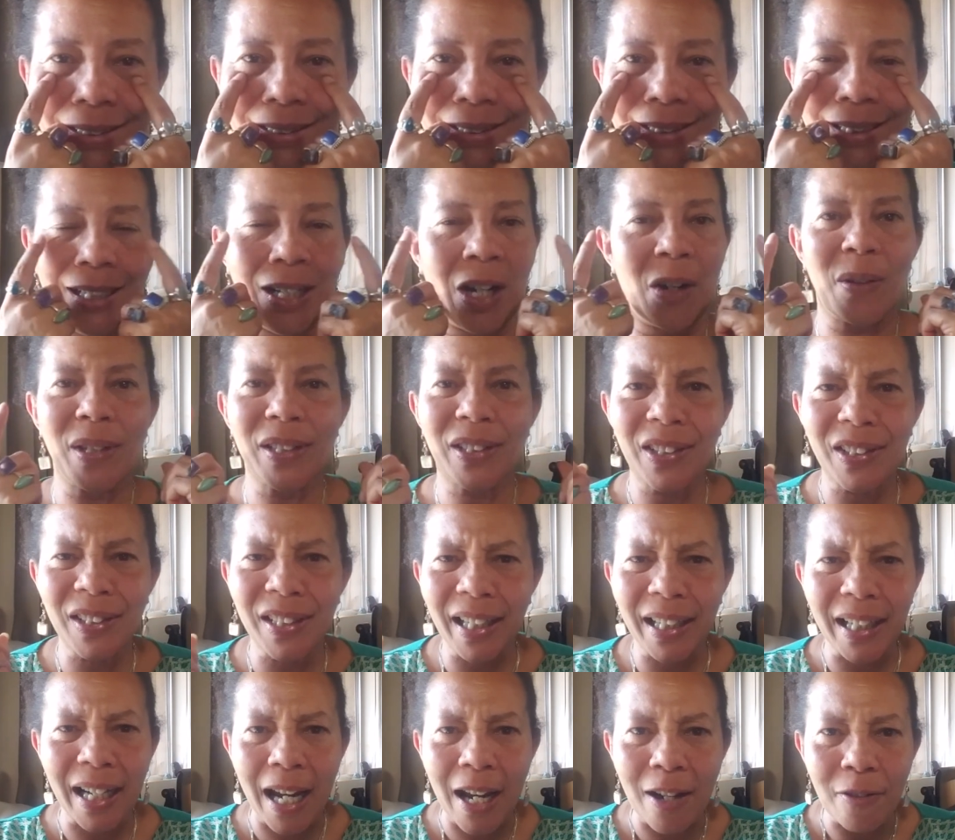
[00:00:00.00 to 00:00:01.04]
it always looks
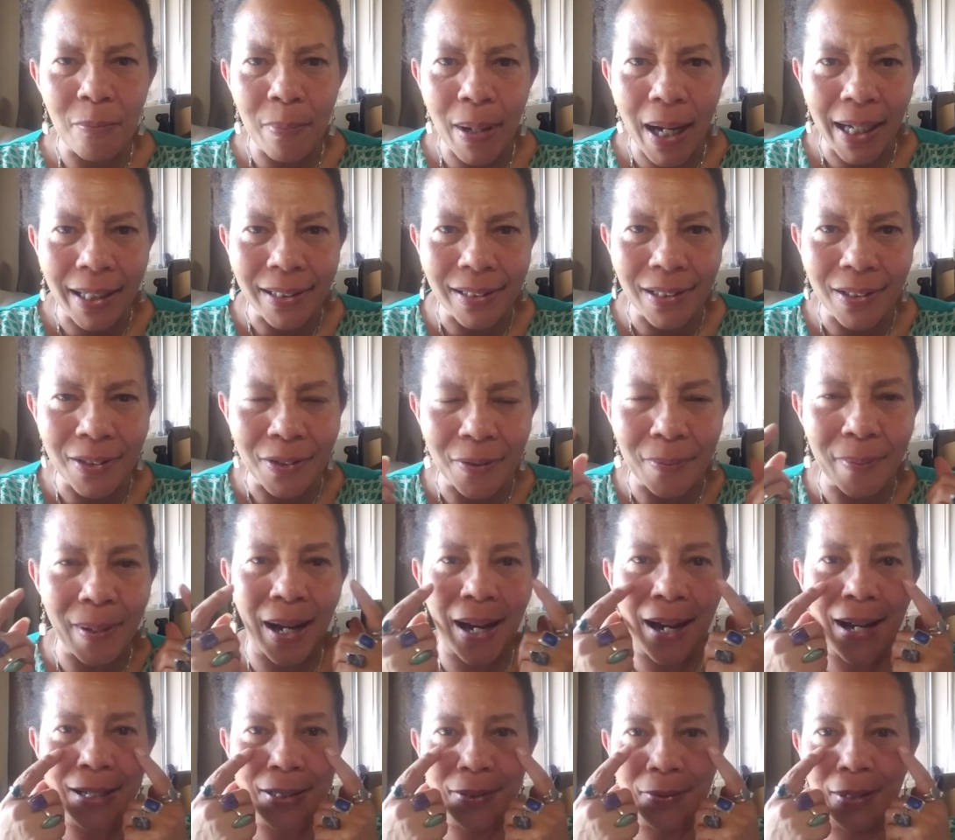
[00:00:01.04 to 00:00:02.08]
like I have bags under
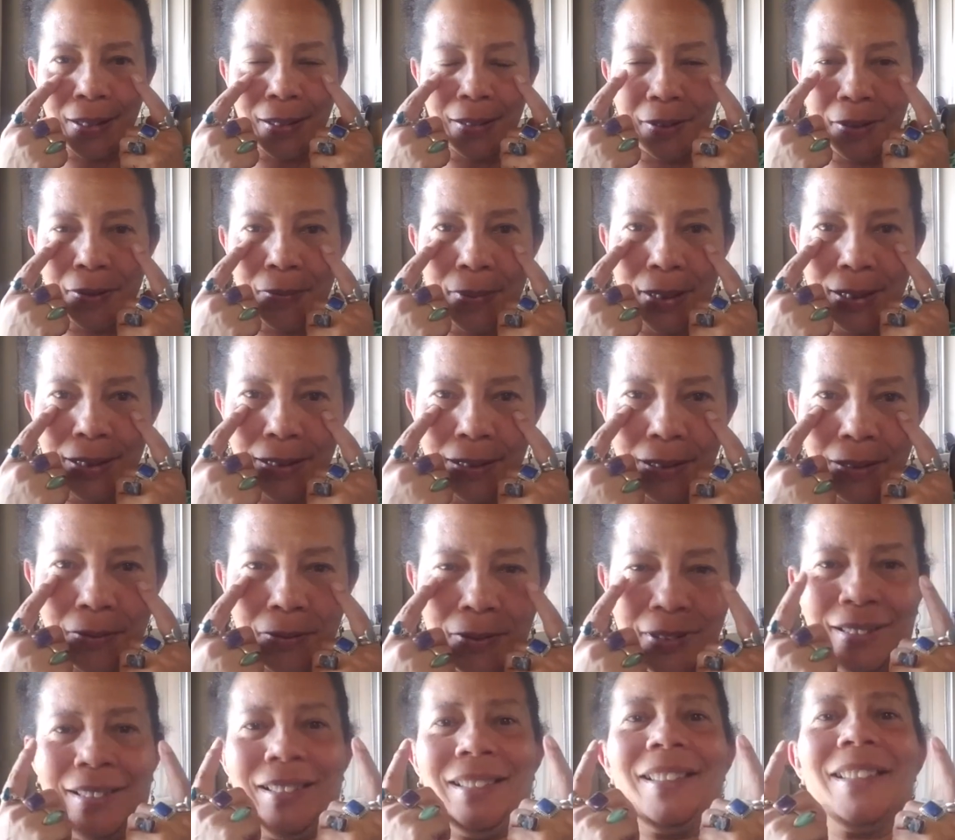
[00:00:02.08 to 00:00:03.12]
my eyes when I look at
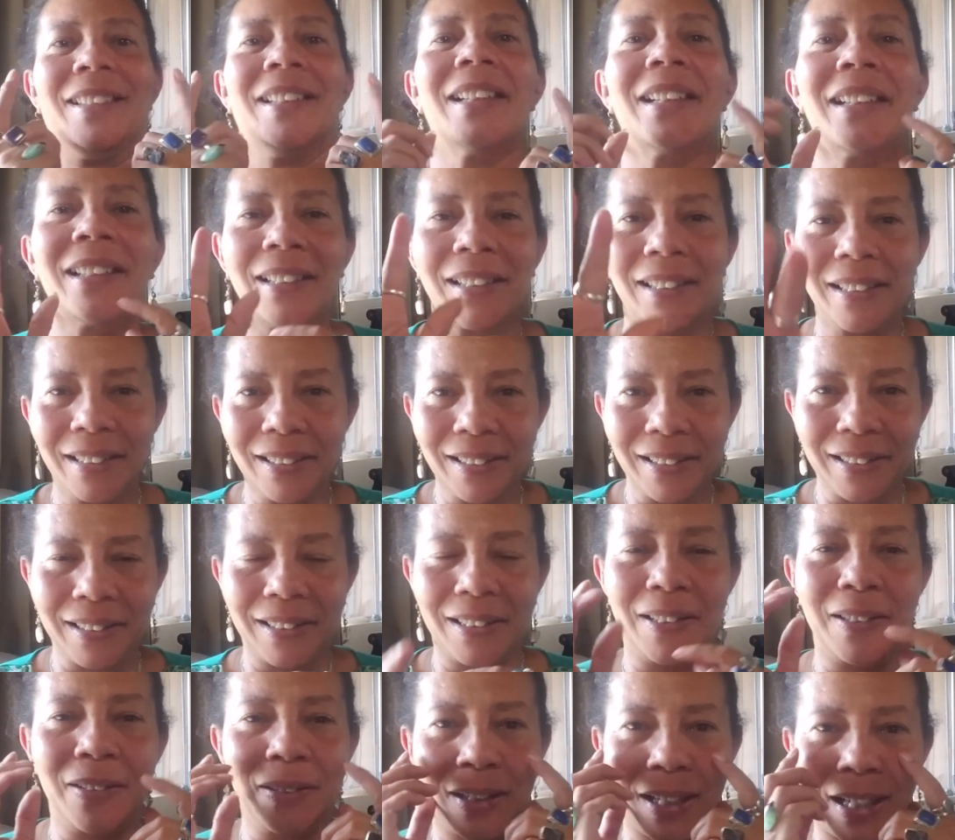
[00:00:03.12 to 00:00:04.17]
myself.
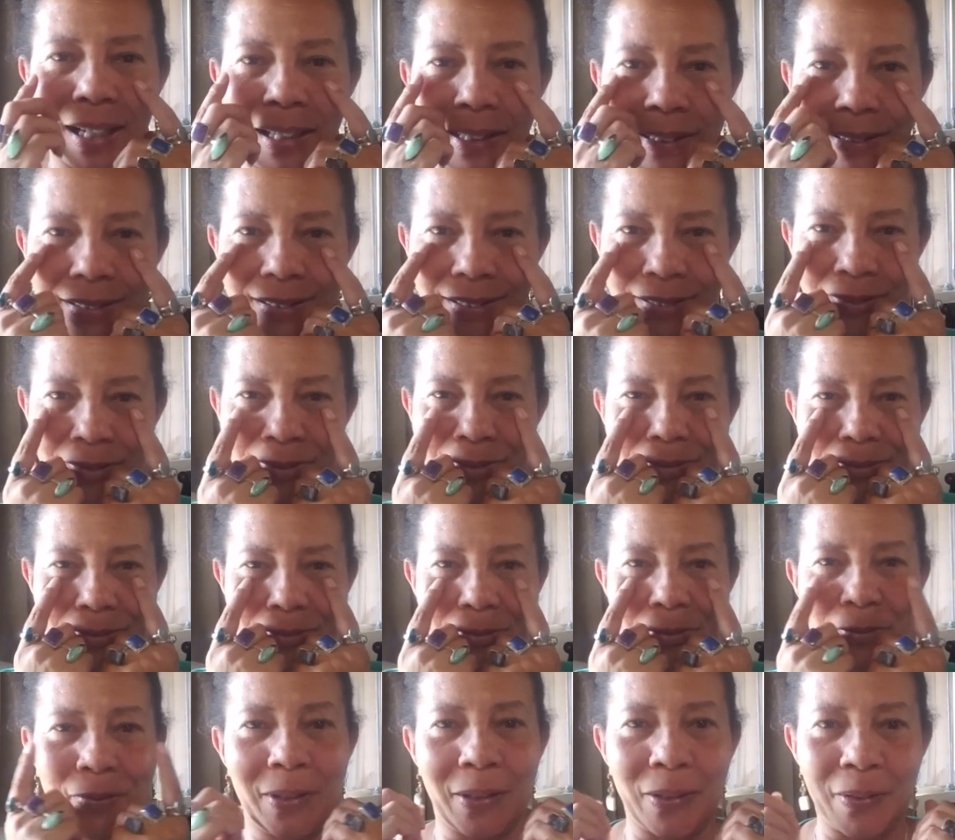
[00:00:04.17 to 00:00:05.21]
Okay,
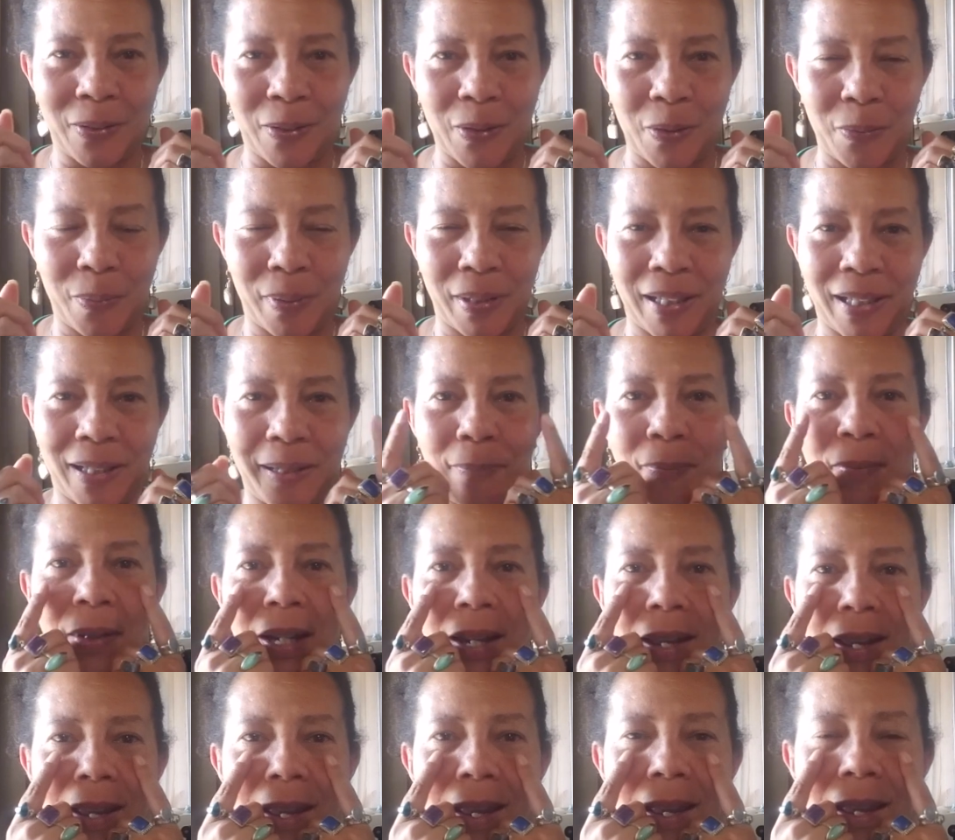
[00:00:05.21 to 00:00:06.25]
we don't go playing.
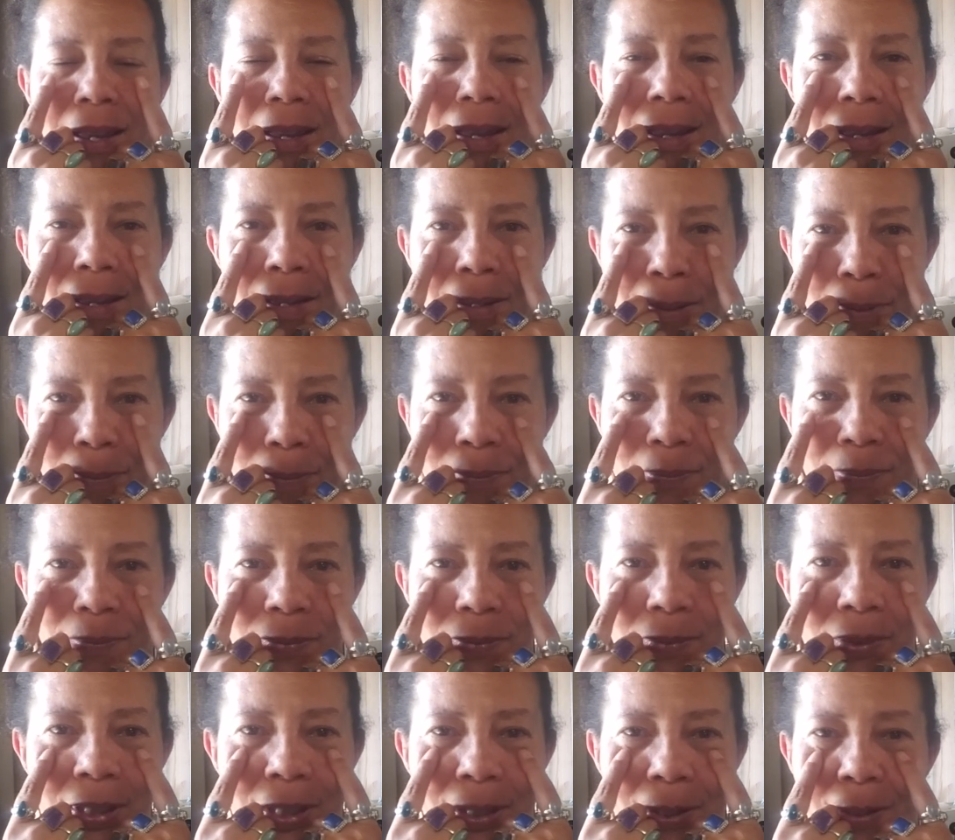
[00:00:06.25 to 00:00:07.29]

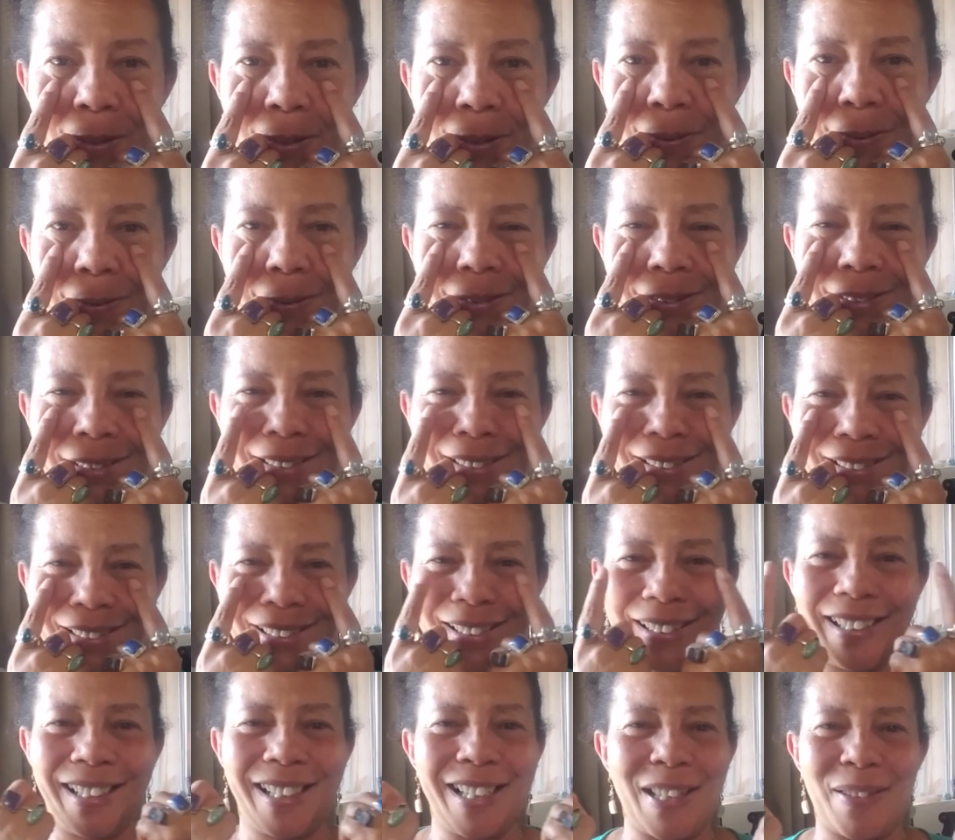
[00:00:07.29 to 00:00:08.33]
So,
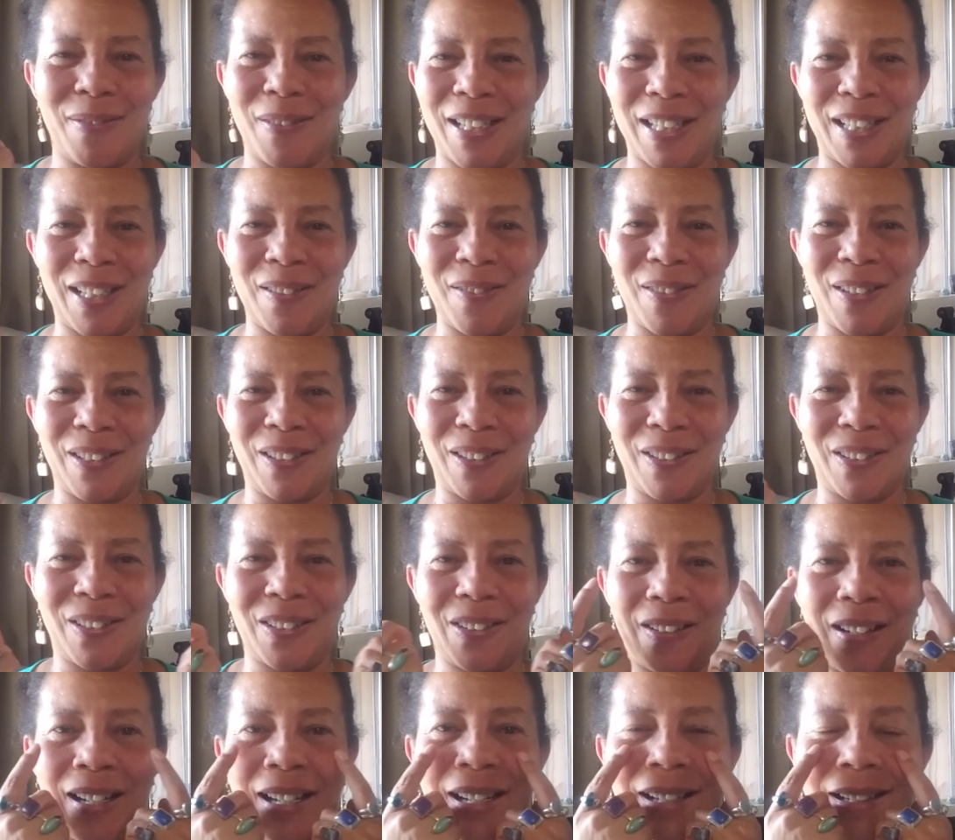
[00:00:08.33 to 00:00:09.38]
because my cheekbones are so
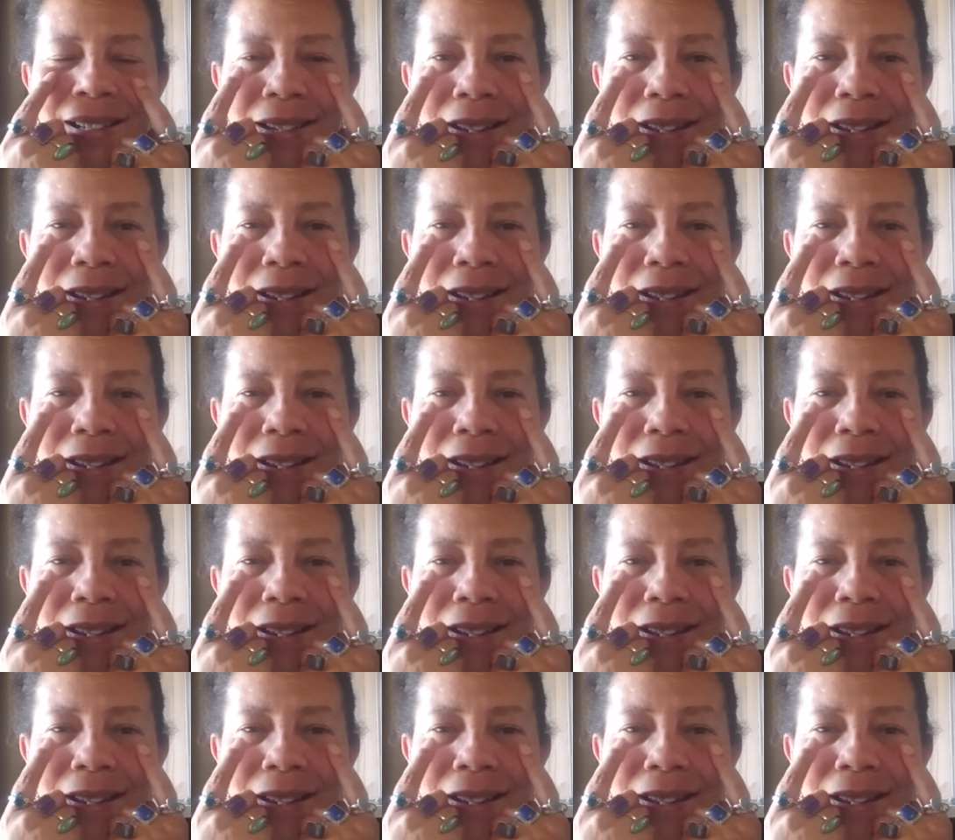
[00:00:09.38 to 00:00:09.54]
high.